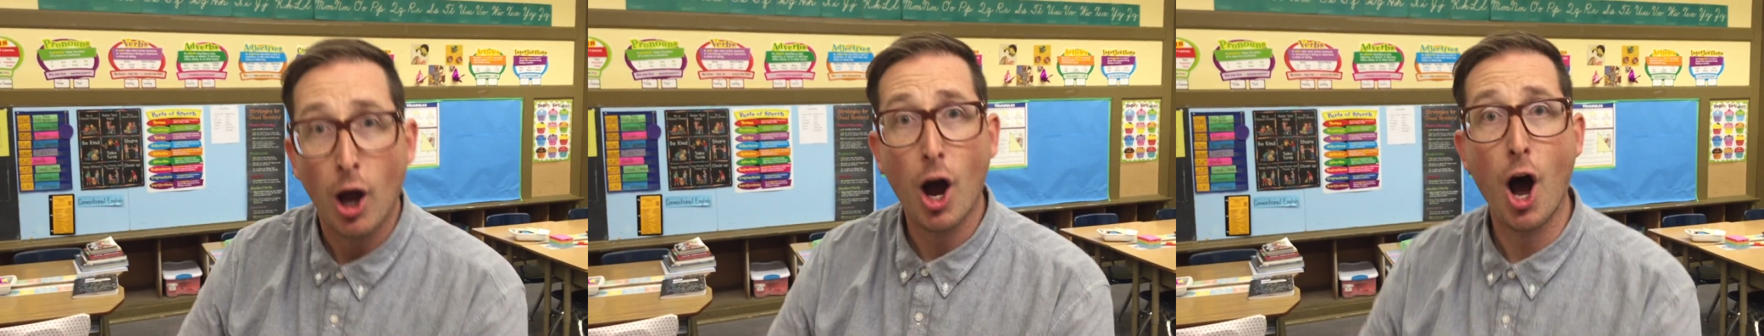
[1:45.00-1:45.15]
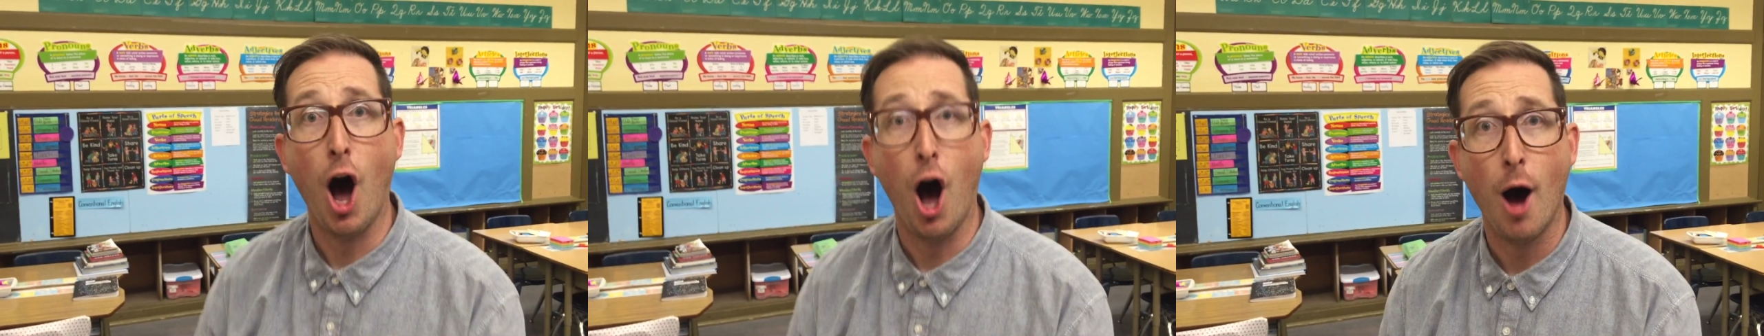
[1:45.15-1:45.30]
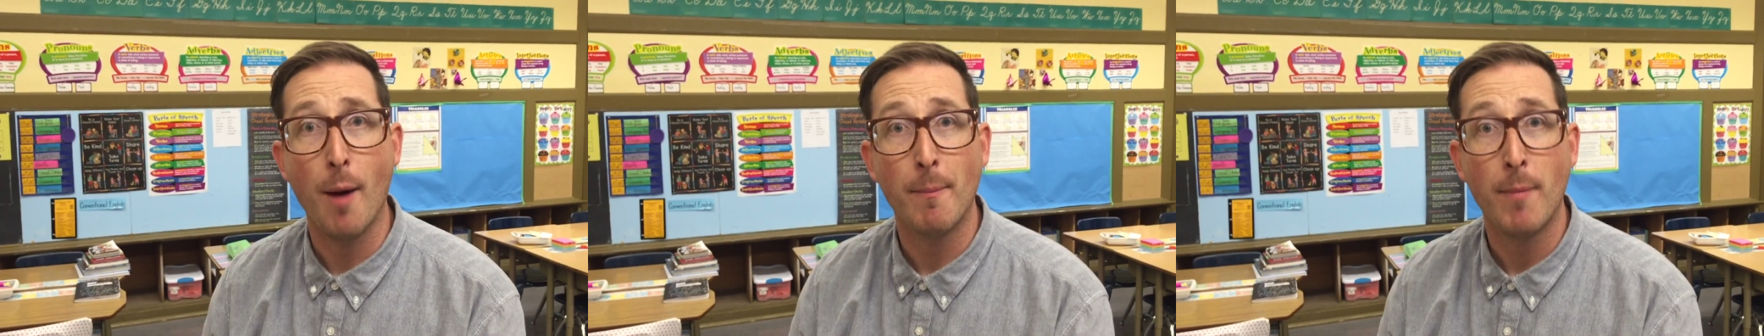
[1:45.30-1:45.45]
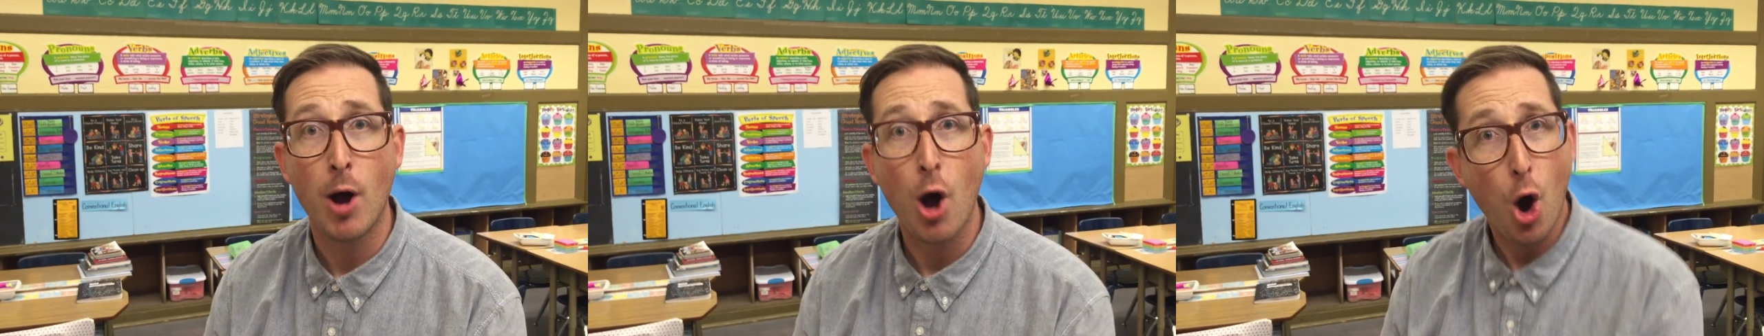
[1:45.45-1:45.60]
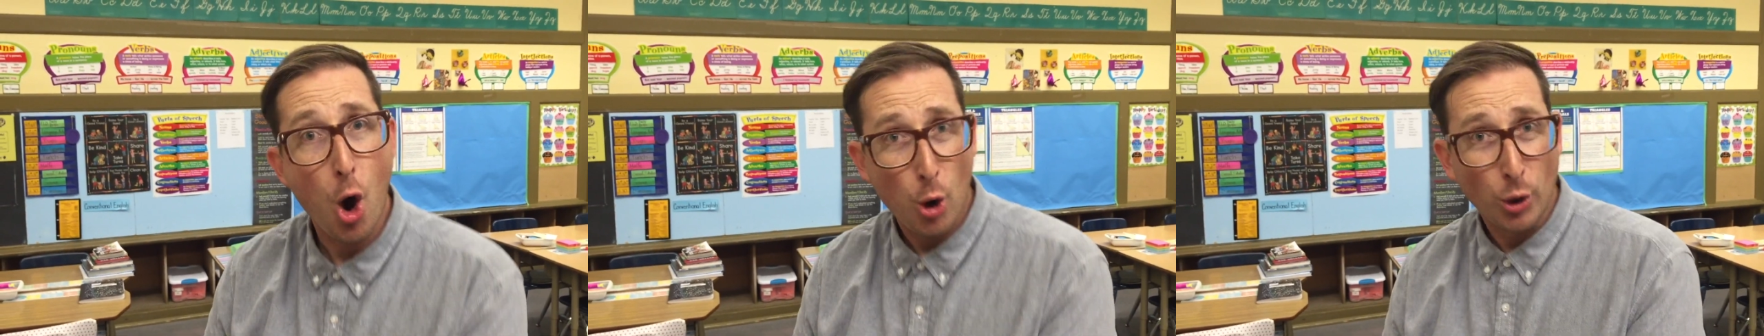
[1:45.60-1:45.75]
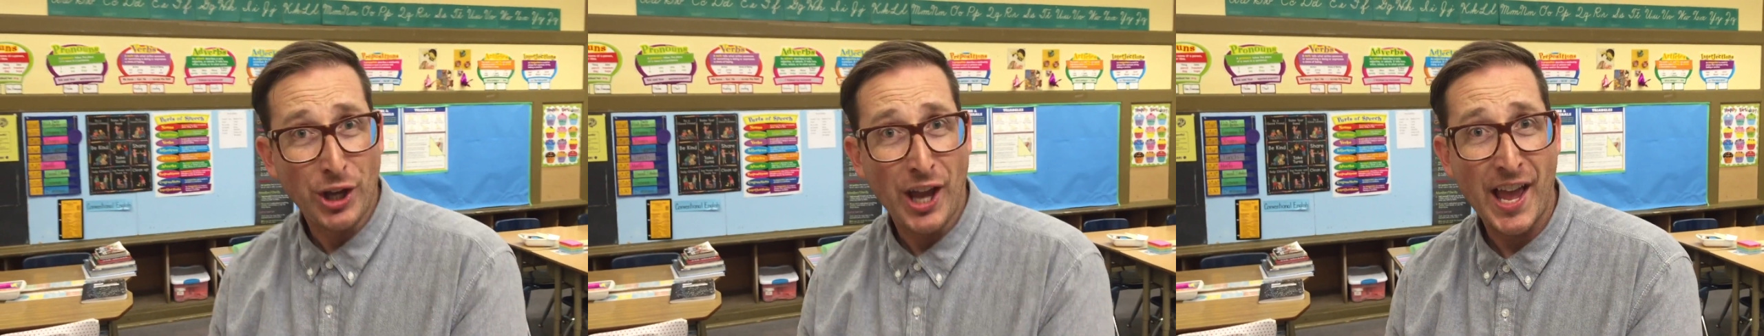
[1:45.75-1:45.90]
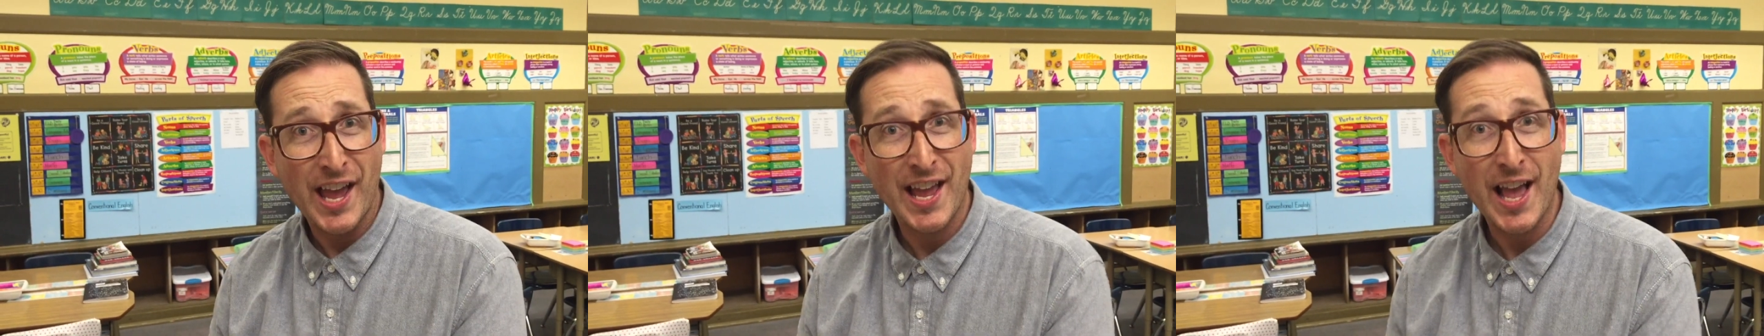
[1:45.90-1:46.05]
Um,
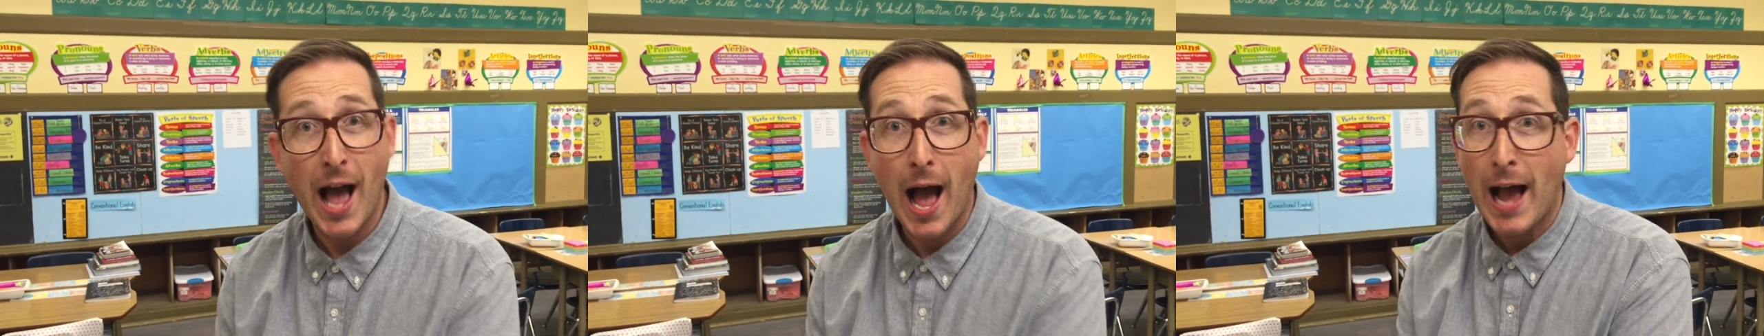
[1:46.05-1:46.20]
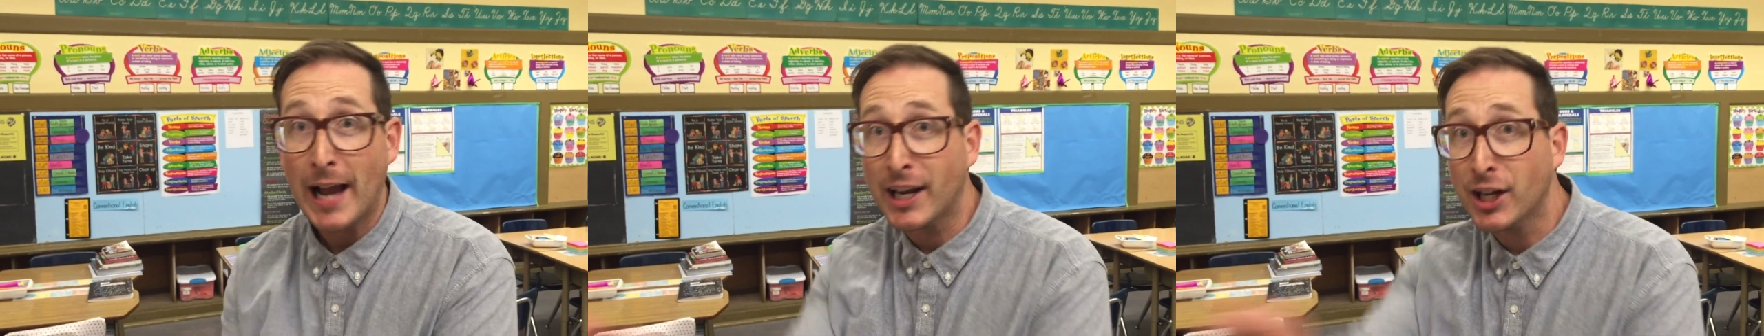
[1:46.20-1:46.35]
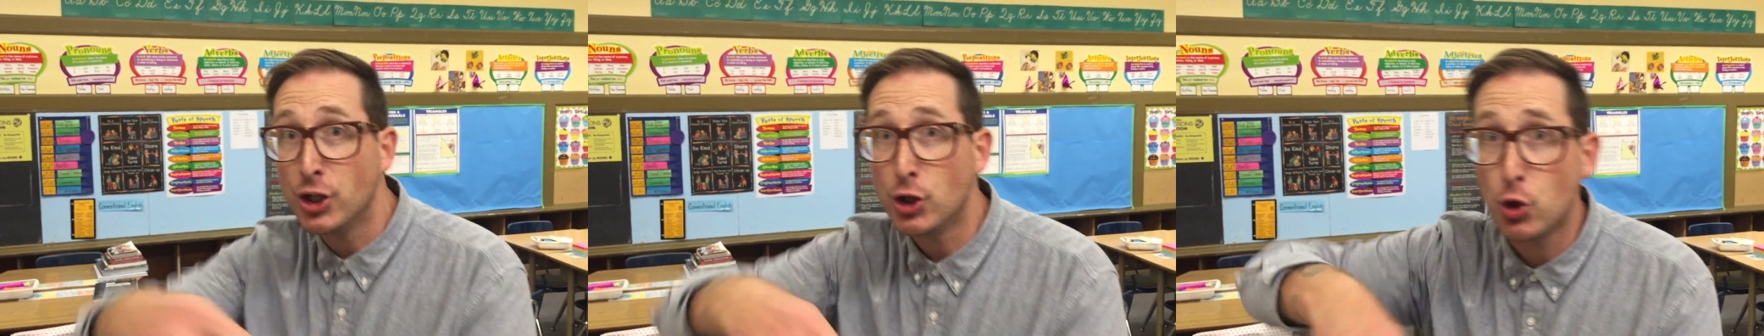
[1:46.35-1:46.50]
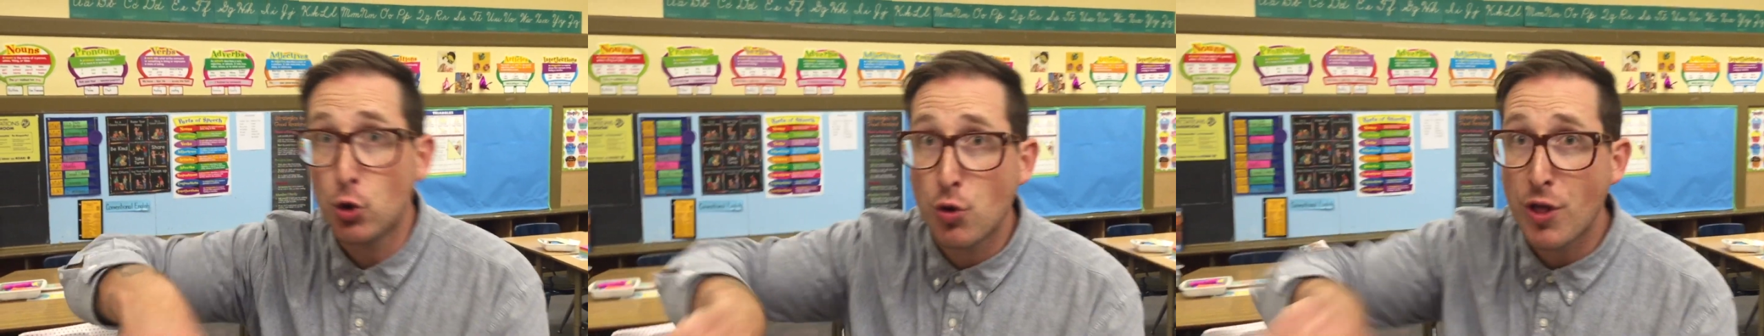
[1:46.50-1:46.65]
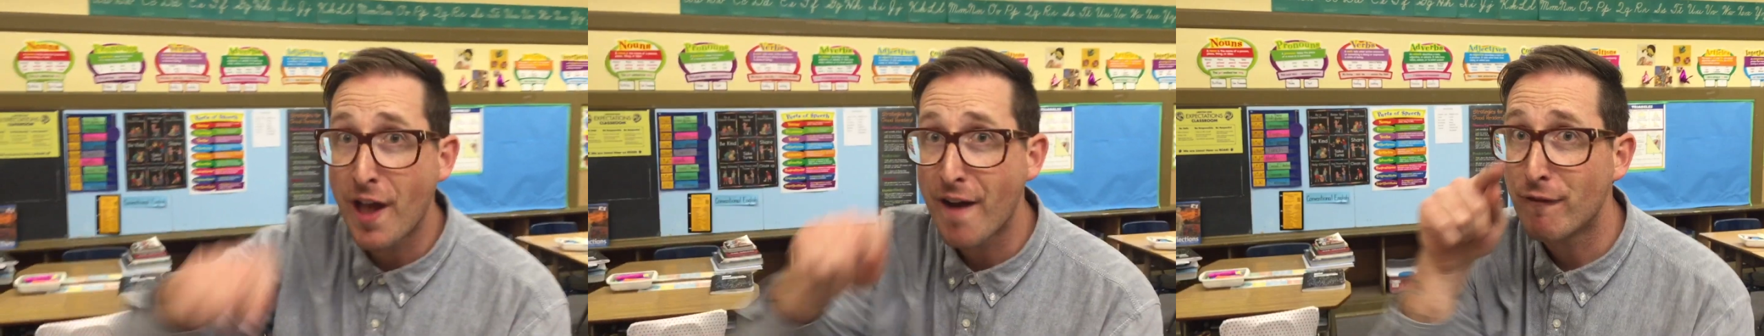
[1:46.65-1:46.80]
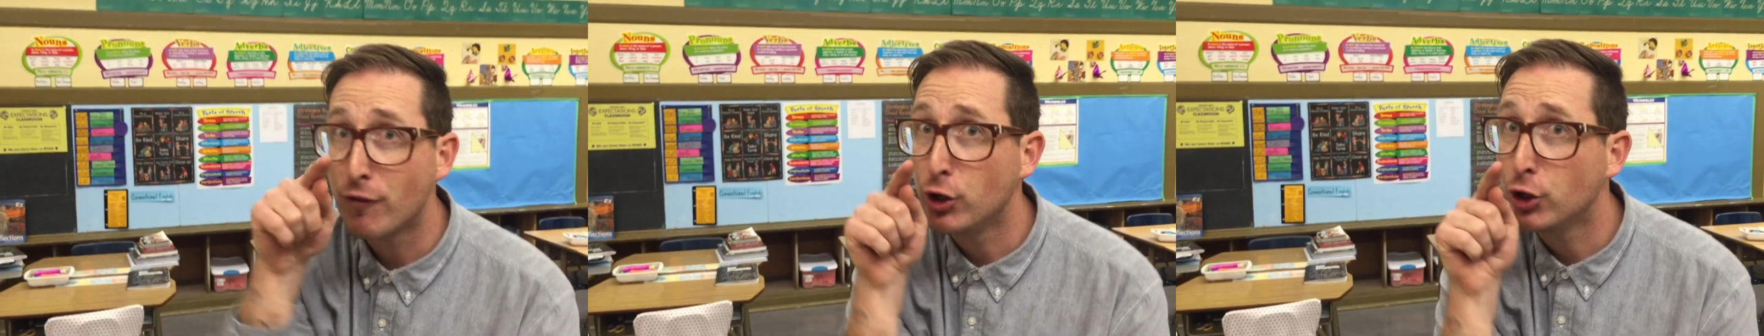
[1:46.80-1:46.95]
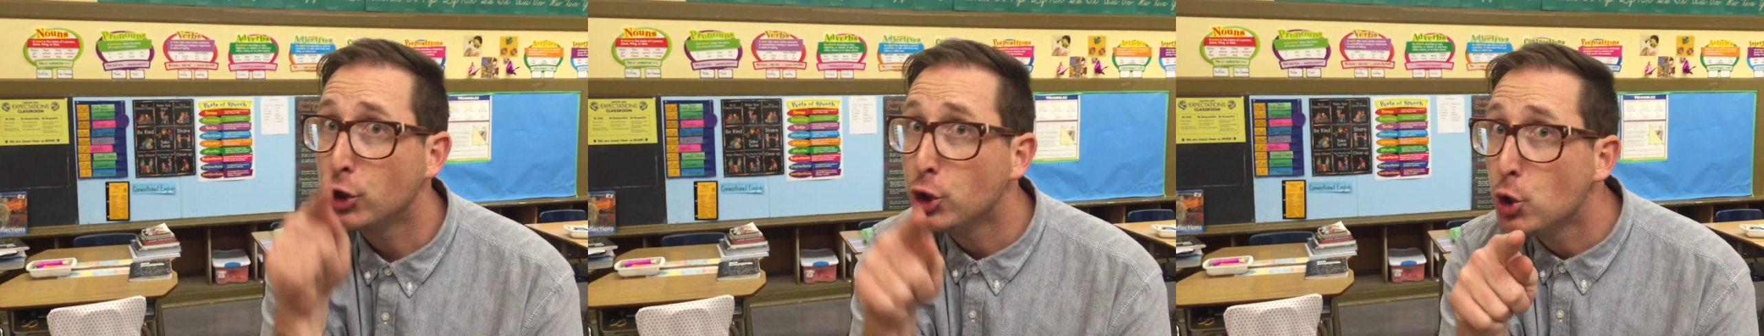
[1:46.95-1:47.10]
okay, I could do that
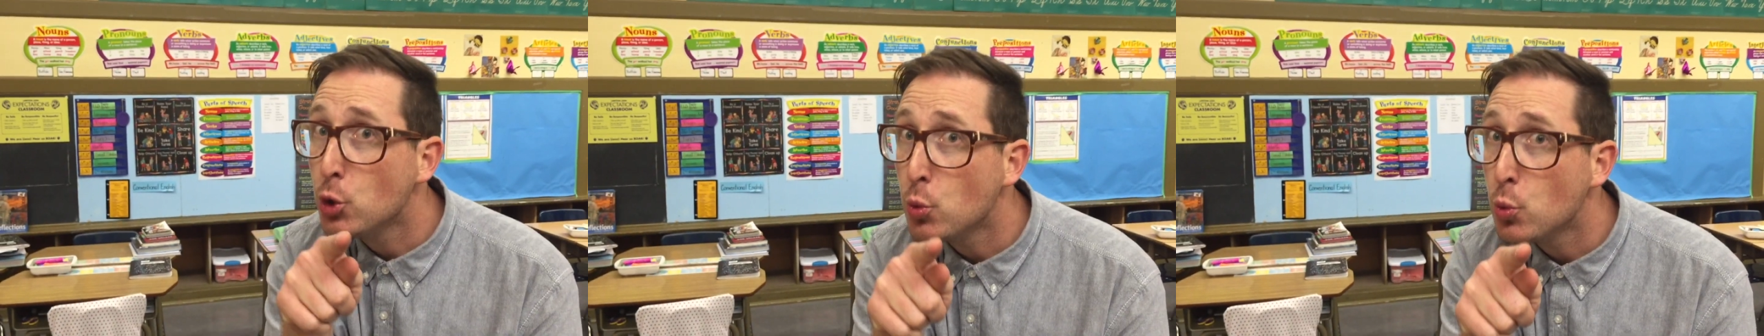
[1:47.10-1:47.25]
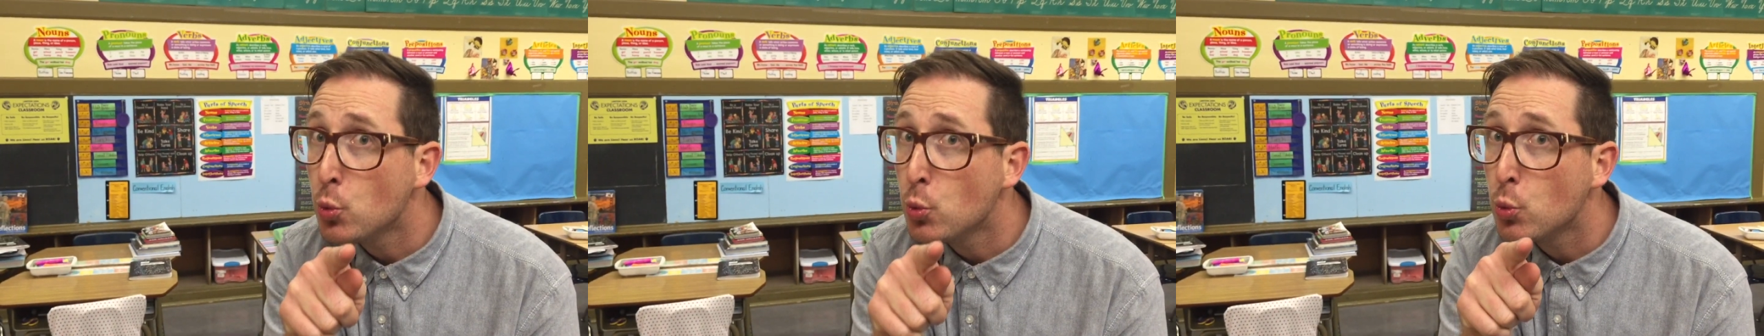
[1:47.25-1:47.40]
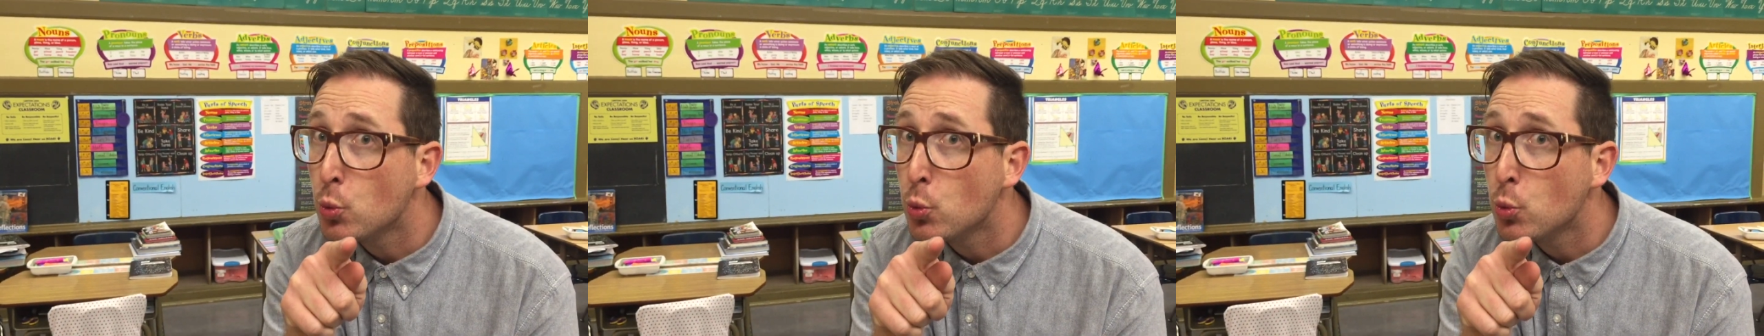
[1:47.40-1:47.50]
for you.